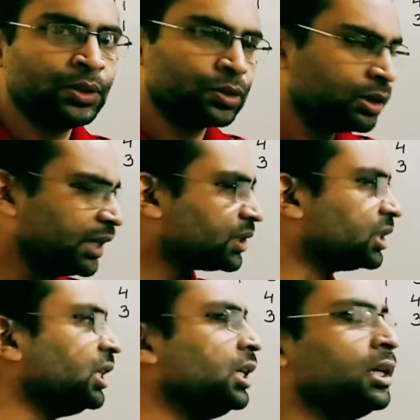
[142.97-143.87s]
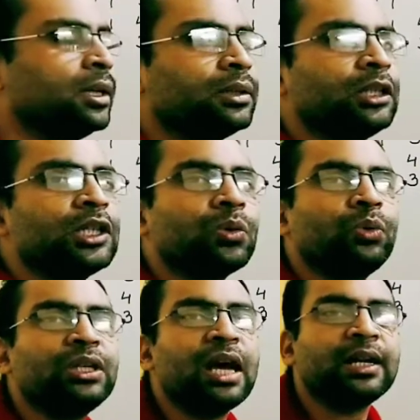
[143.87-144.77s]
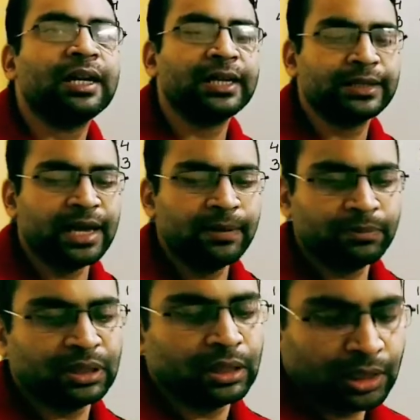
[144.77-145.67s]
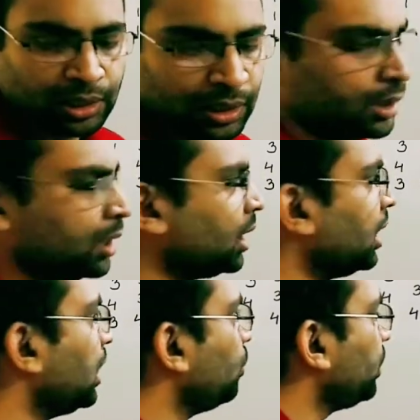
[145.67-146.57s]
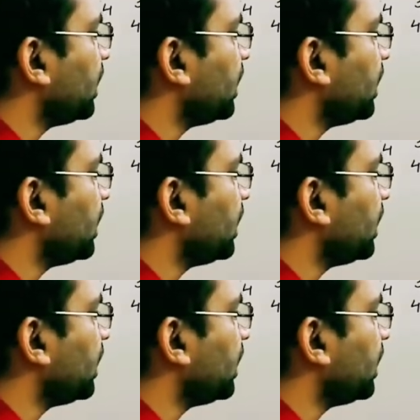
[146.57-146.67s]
So let's see this with an example, how we